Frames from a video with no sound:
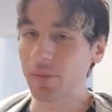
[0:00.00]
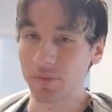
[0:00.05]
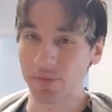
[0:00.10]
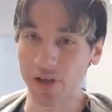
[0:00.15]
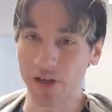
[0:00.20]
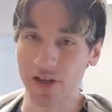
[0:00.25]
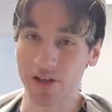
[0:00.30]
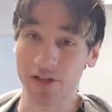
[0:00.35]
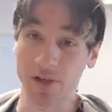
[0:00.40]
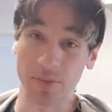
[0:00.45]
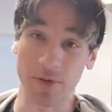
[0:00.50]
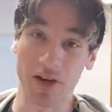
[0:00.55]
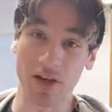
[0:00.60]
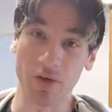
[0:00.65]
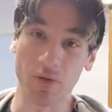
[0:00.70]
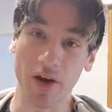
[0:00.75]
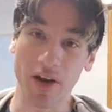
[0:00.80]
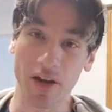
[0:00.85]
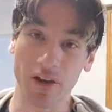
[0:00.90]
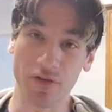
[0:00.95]
like I said, I'm
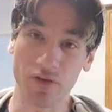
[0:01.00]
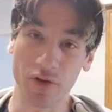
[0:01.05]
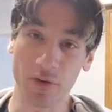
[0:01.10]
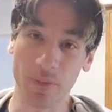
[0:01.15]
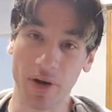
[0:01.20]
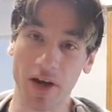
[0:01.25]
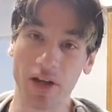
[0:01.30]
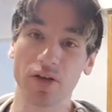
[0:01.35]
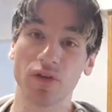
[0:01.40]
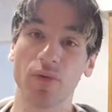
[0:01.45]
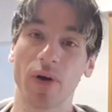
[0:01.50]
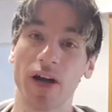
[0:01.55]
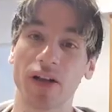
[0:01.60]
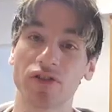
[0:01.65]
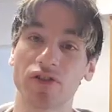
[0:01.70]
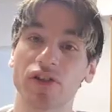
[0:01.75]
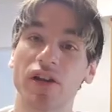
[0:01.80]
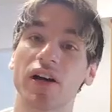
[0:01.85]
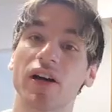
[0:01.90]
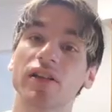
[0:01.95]
getting ready for my new
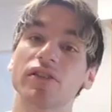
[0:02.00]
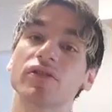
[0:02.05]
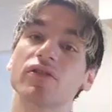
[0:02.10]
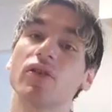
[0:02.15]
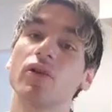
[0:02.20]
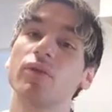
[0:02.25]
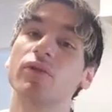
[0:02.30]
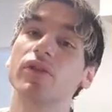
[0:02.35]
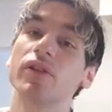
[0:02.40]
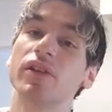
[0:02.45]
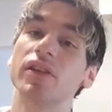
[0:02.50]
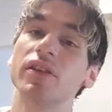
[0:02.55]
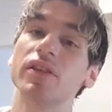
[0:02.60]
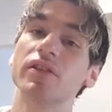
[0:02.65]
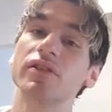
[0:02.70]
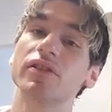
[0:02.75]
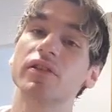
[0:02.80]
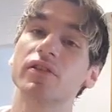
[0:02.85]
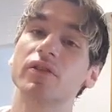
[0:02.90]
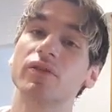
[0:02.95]
headshots. Hopefully
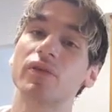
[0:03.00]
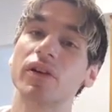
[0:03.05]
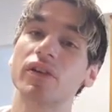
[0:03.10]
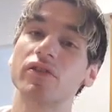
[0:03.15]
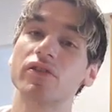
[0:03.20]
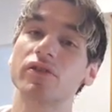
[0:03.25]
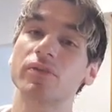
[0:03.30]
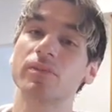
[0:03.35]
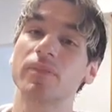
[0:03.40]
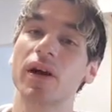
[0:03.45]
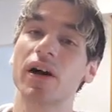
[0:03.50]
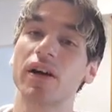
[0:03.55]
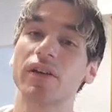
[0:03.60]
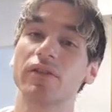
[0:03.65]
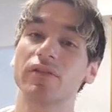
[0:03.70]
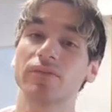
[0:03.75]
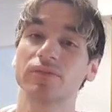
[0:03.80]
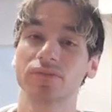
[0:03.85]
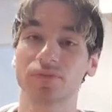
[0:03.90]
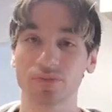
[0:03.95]
this little red
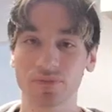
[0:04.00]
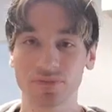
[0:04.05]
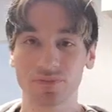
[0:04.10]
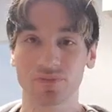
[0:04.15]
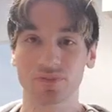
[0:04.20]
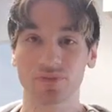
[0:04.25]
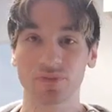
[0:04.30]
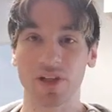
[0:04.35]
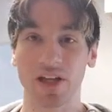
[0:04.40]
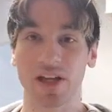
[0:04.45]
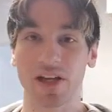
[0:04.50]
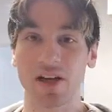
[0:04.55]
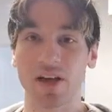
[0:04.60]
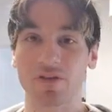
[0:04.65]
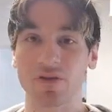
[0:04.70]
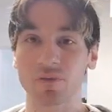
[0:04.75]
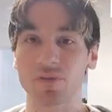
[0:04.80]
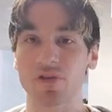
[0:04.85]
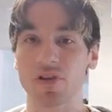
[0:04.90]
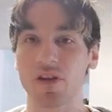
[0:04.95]
spot that I
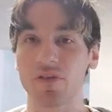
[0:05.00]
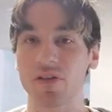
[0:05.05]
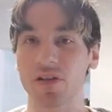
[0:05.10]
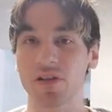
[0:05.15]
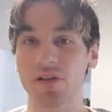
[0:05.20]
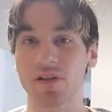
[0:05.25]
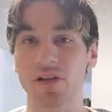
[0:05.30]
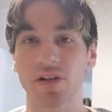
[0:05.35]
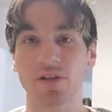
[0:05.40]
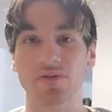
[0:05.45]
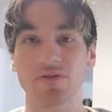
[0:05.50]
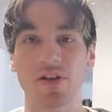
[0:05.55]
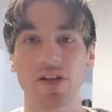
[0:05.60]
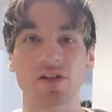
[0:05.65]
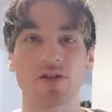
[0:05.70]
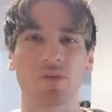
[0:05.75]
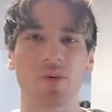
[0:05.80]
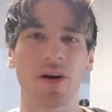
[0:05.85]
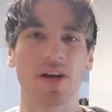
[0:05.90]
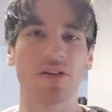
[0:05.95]
got from shaving kind of
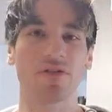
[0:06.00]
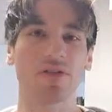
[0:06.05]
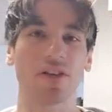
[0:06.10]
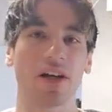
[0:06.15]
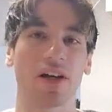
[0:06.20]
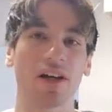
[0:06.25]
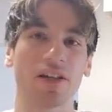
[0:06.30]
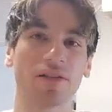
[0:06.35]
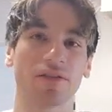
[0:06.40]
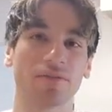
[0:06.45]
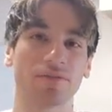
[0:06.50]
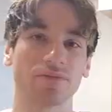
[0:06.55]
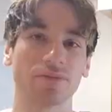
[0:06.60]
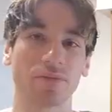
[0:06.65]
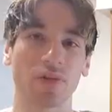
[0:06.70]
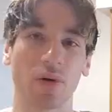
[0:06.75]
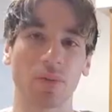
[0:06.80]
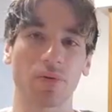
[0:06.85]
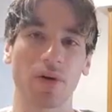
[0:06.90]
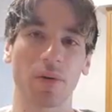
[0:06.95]
fades away. If not,
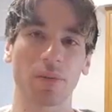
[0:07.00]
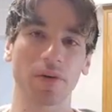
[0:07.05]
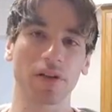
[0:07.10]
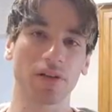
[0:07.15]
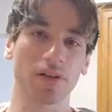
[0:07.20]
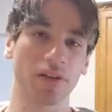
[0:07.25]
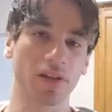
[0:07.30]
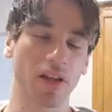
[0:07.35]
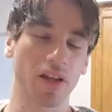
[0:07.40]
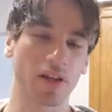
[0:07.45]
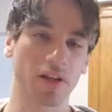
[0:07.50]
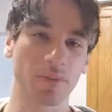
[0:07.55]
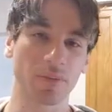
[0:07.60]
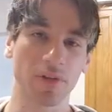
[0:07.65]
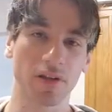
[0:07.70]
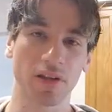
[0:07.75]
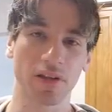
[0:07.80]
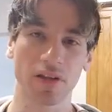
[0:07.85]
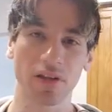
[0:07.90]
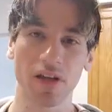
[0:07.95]
they'll probably clean that up
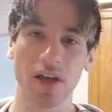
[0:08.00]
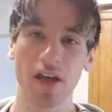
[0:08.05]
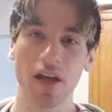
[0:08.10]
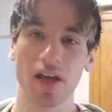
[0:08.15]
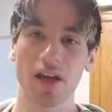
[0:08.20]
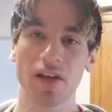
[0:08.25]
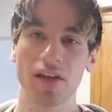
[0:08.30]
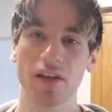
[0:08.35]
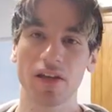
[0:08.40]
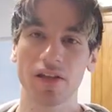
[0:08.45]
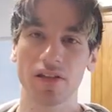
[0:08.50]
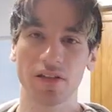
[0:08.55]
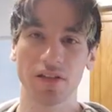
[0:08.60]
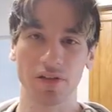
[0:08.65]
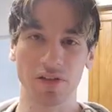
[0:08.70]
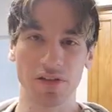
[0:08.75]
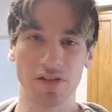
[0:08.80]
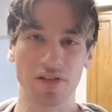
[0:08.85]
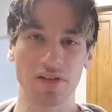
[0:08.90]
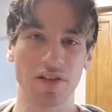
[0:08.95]

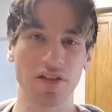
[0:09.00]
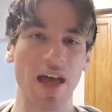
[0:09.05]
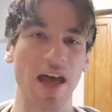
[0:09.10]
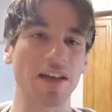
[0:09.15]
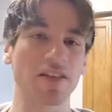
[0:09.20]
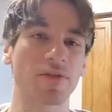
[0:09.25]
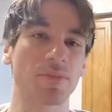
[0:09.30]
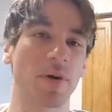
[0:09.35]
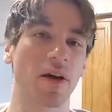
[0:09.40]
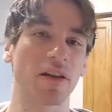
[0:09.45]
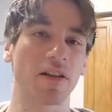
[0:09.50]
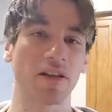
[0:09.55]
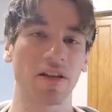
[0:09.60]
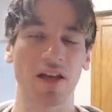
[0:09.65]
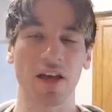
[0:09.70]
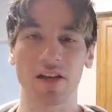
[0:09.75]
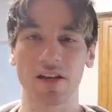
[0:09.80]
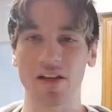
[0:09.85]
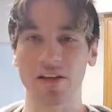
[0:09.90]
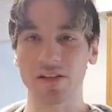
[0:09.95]
at least that spot in
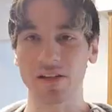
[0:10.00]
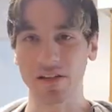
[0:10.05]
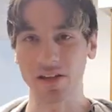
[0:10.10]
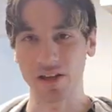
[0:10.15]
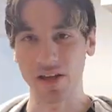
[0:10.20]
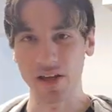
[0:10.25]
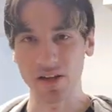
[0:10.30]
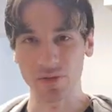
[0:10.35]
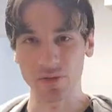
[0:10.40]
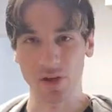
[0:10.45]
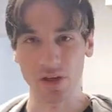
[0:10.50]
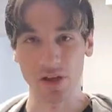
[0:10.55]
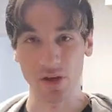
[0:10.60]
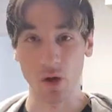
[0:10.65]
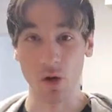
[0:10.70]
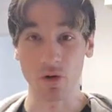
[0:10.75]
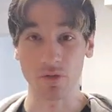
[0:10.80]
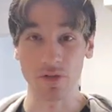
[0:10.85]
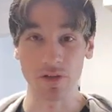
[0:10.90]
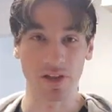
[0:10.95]
the edit. Like, I don't like
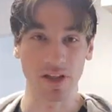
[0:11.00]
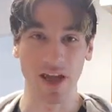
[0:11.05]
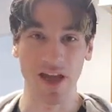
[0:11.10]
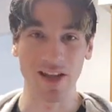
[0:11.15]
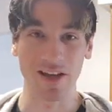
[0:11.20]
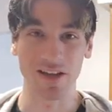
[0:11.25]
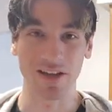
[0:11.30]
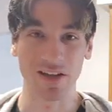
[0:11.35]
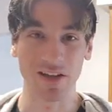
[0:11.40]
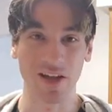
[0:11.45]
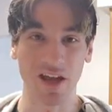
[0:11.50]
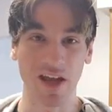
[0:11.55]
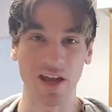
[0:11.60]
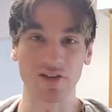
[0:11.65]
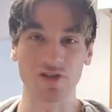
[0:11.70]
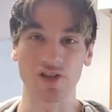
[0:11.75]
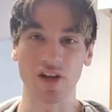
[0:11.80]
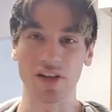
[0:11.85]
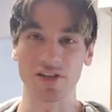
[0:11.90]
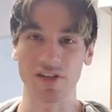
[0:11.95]
overly edited
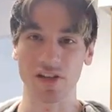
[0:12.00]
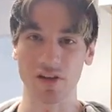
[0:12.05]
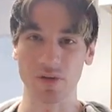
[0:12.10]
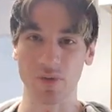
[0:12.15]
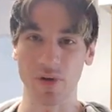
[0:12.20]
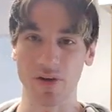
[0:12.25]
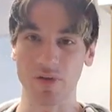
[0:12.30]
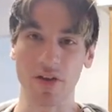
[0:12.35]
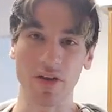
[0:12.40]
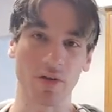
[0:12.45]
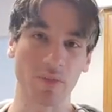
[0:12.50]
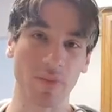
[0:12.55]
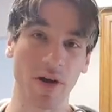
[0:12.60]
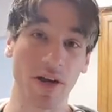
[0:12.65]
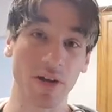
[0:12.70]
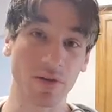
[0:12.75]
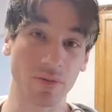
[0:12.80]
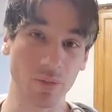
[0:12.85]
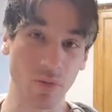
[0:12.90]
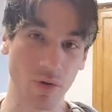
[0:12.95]
headshots anyway. I'd rather
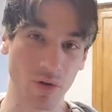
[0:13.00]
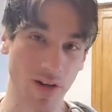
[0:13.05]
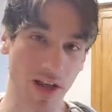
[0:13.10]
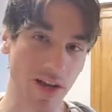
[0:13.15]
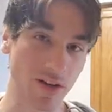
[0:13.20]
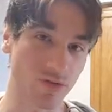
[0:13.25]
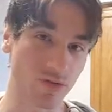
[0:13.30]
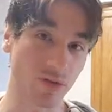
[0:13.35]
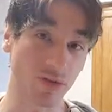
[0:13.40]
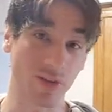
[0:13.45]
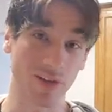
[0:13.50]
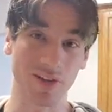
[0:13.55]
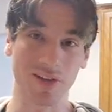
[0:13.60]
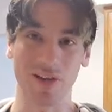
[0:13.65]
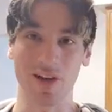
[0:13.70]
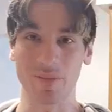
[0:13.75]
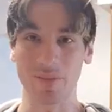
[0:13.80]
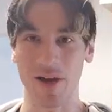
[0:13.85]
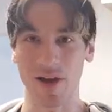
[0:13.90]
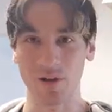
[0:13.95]
my more natural look
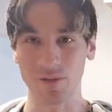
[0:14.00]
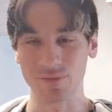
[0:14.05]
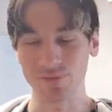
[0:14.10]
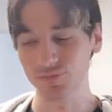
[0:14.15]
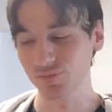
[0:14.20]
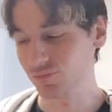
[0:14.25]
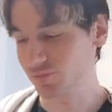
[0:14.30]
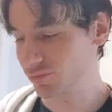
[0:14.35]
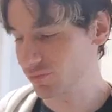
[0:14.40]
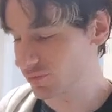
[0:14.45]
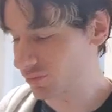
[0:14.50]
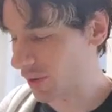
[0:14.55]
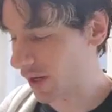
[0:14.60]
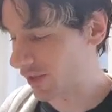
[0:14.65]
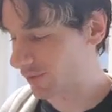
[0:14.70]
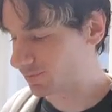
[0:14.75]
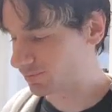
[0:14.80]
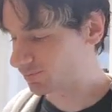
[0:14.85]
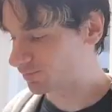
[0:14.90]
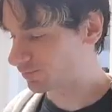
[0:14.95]
come out.
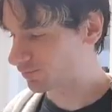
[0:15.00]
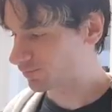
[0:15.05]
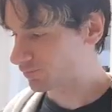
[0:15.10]
But